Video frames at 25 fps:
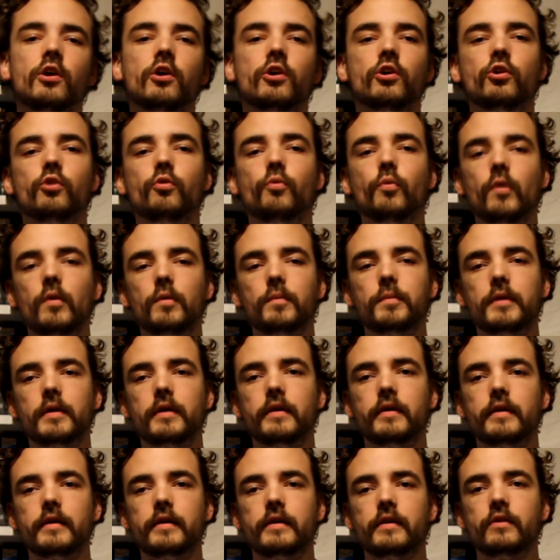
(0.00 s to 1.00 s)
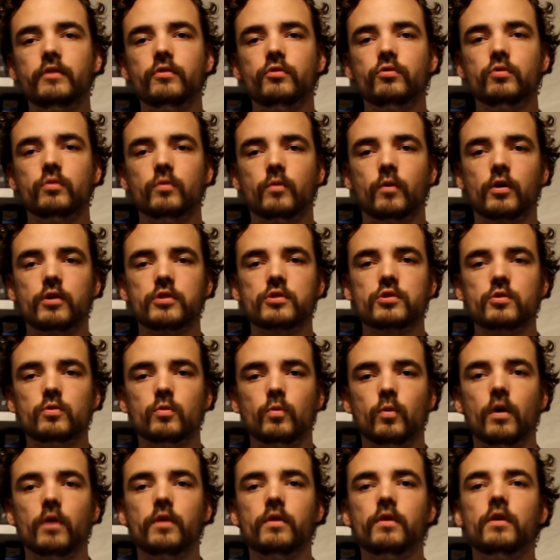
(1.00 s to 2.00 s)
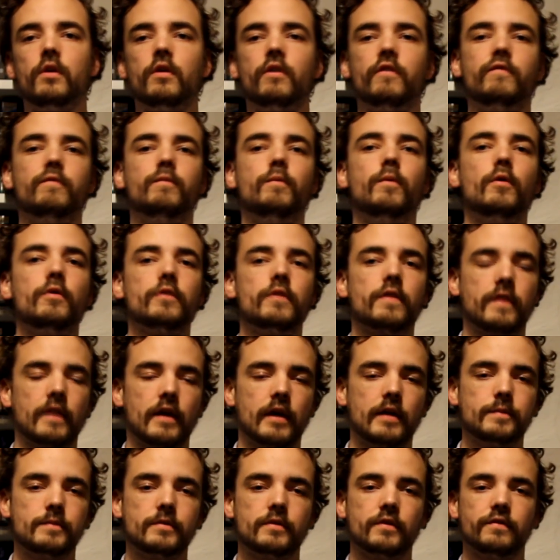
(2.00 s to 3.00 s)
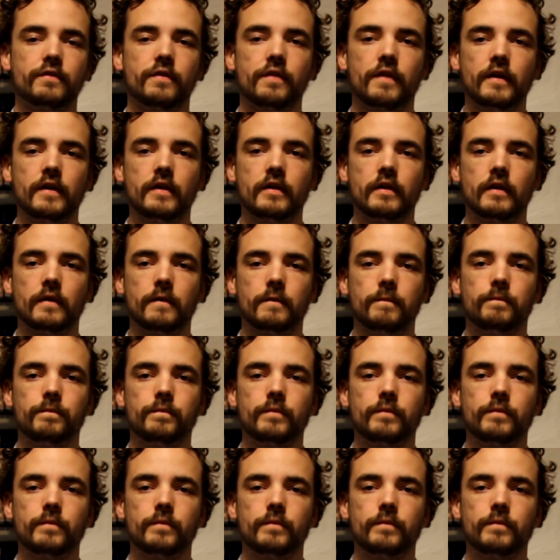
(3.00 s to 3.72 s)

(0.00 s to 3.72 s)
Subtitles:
you will be leaning towards one of both types of thinking.